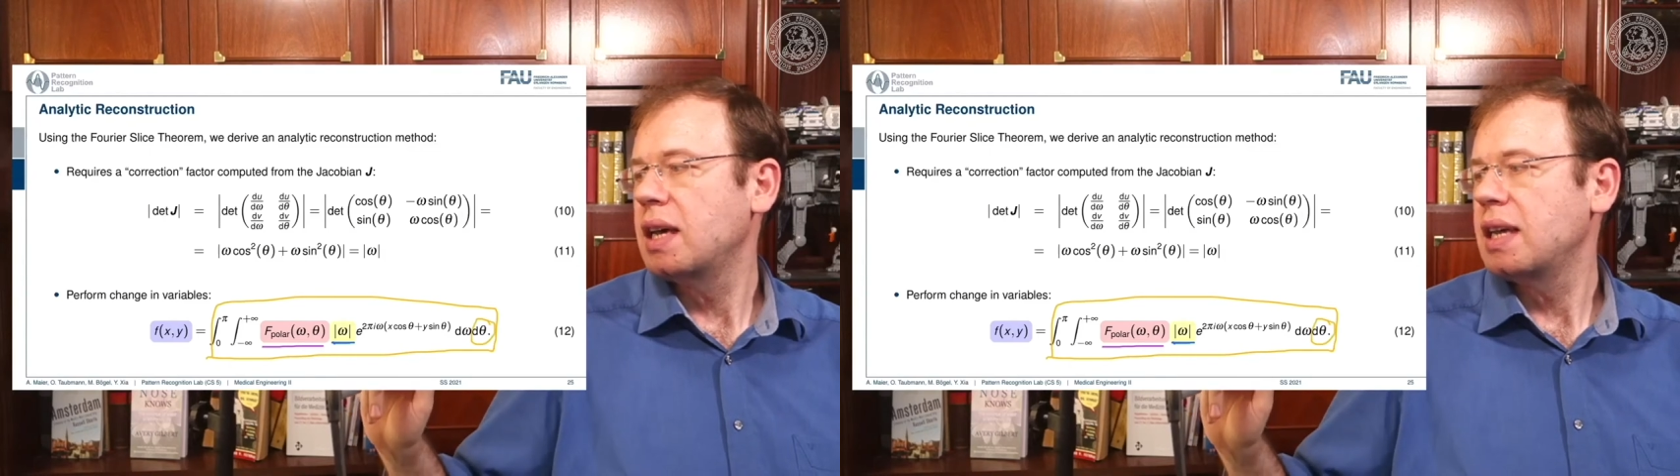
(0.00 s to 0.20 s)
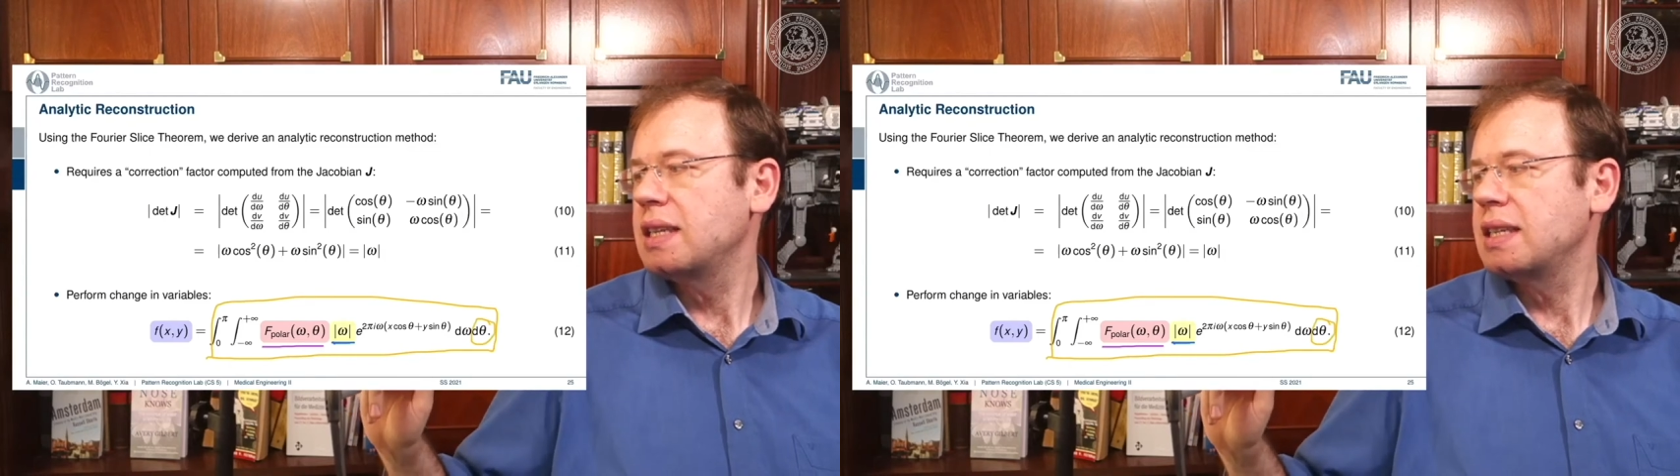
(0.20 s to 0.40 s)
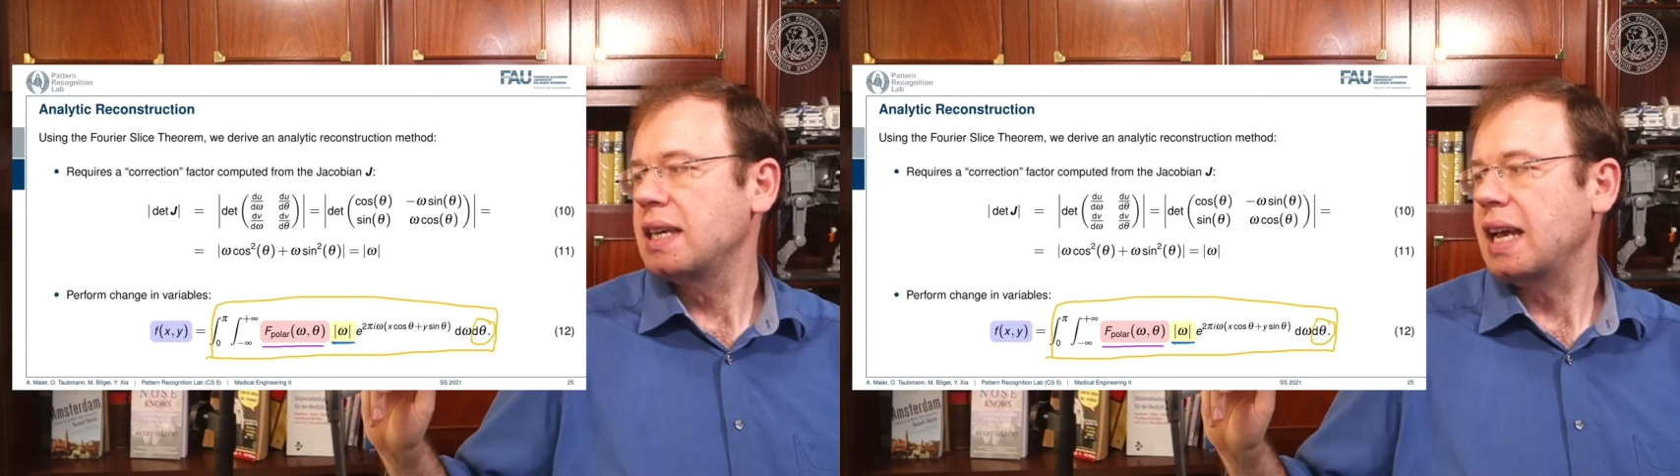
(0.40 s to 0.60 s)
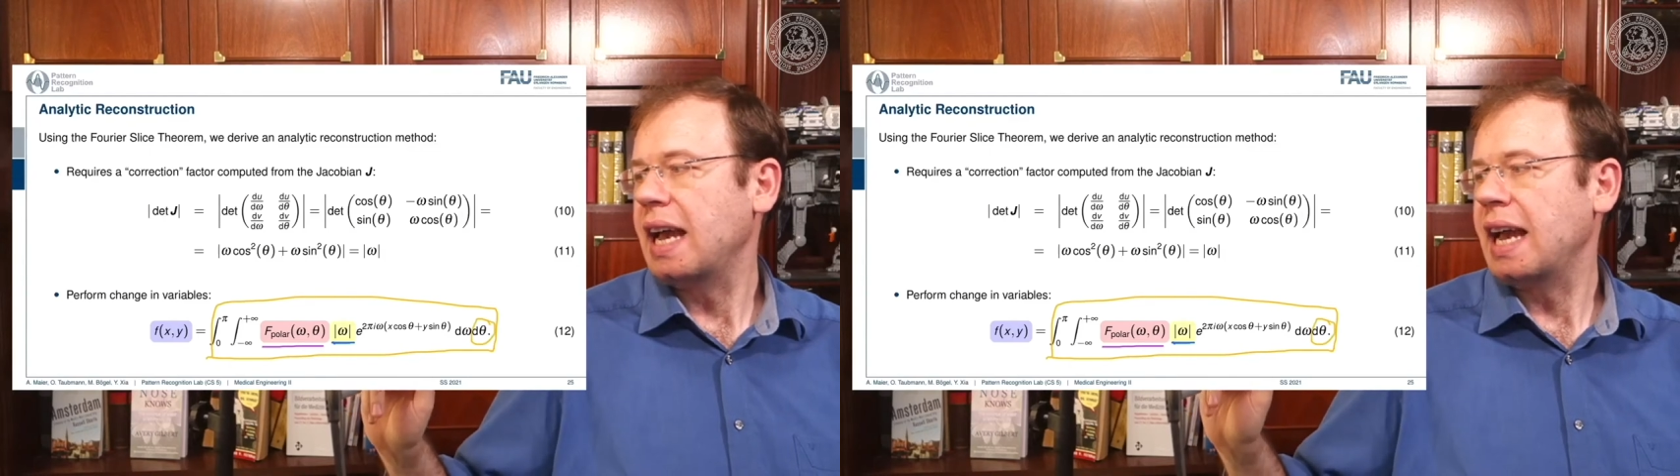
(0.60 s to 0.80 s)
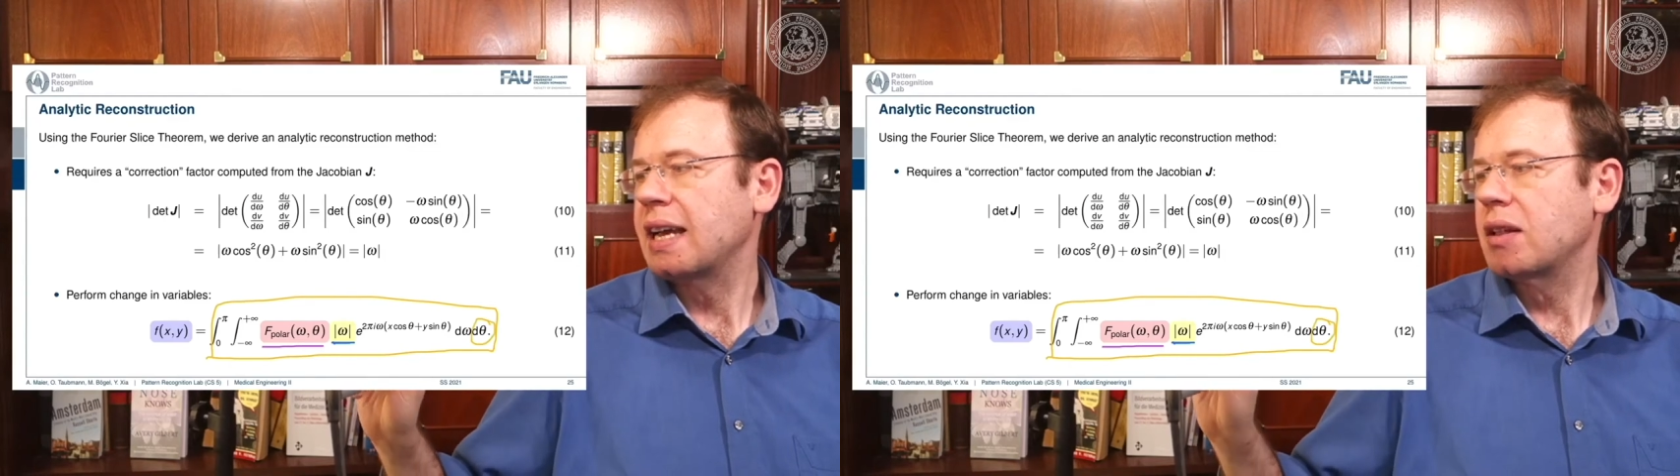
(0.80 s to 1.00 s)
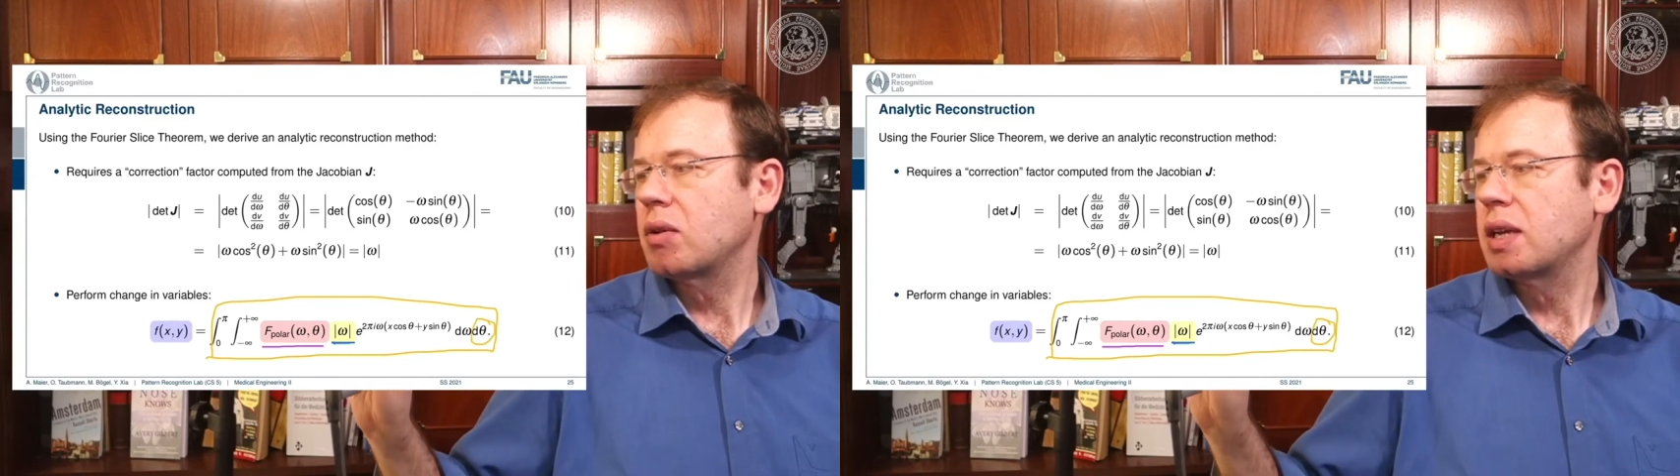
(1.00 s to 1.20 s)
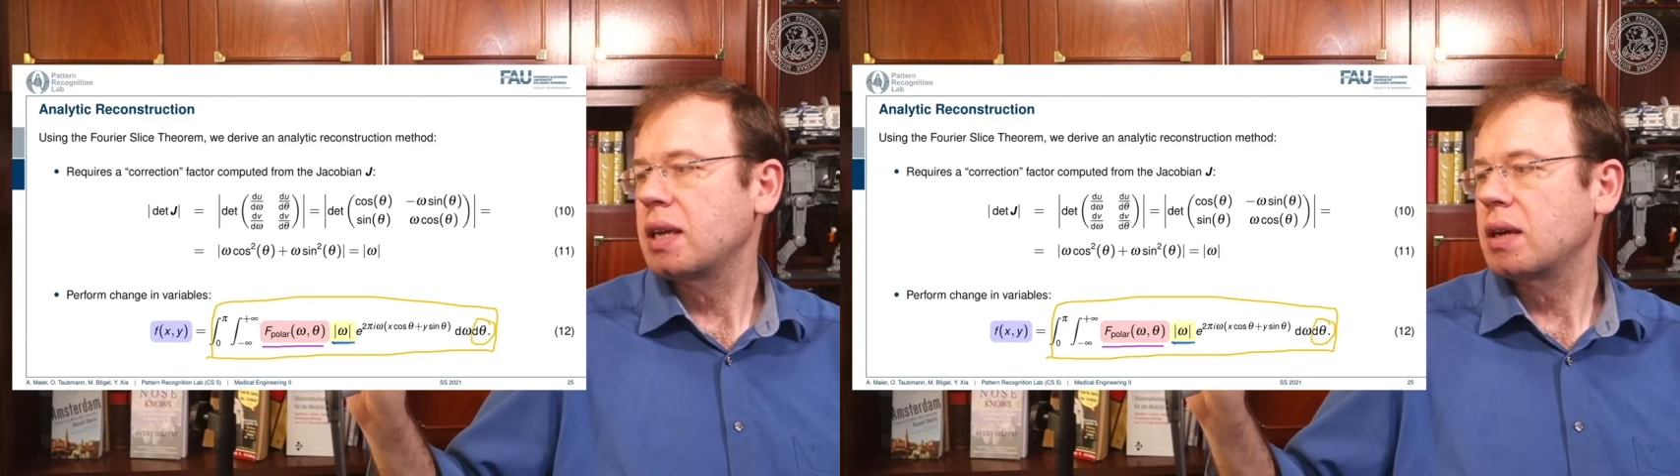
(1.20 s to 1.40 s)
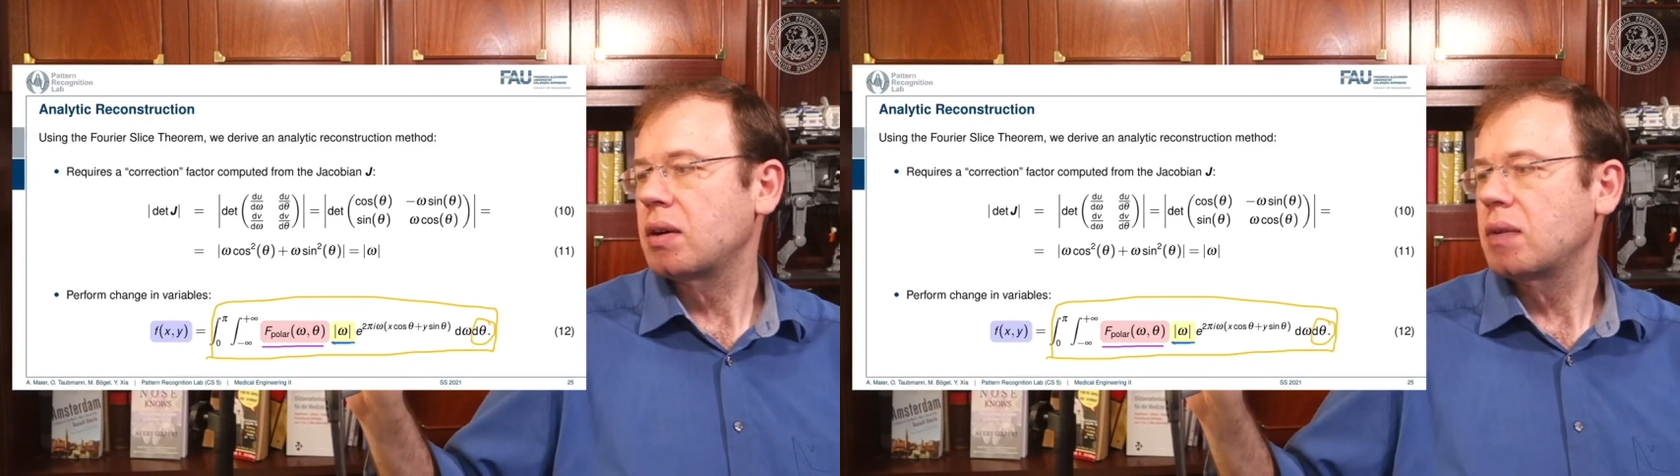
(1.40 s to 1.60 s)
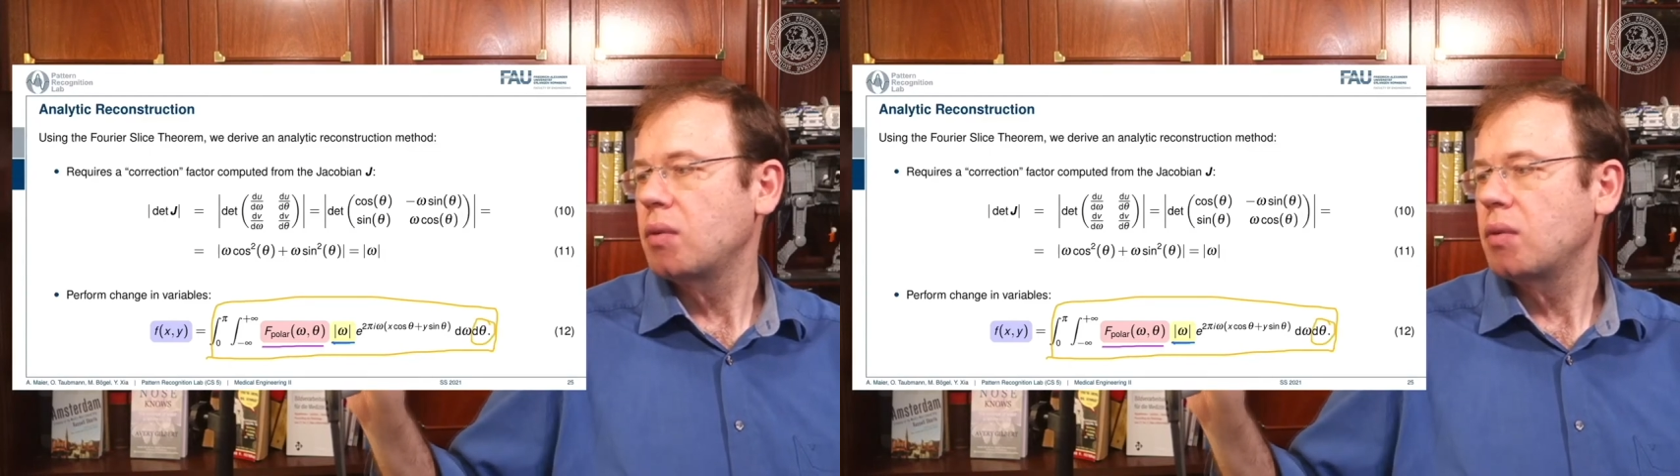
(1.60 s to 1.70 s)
the angle here,